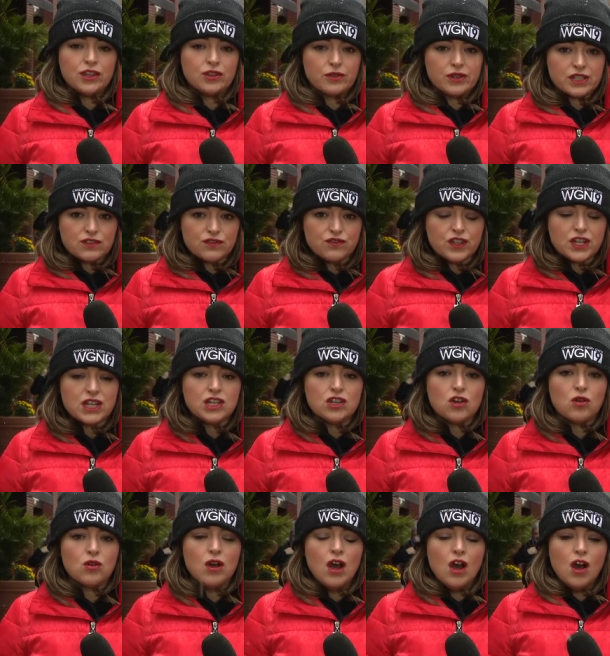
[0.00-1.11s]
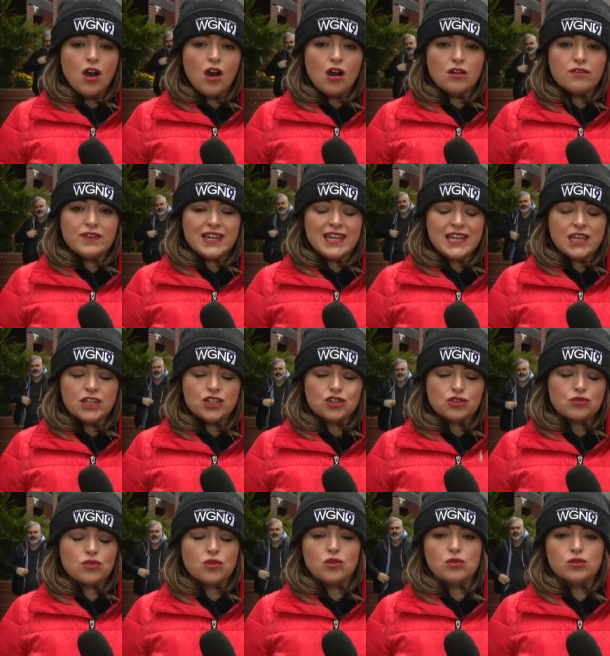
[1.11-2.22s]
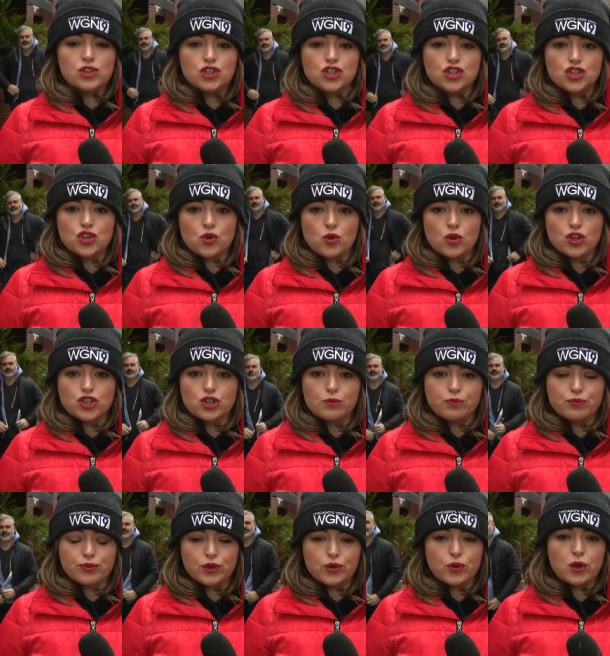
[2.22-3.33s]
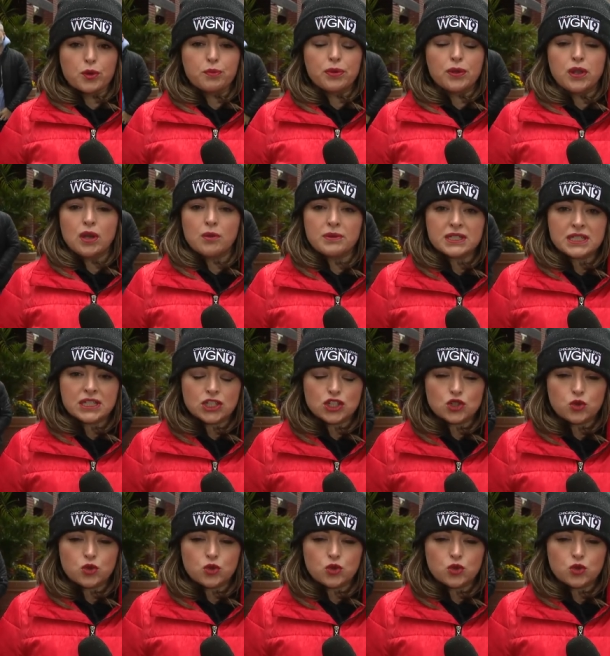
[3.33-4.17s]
There is video of eight year old George Brewer plummeting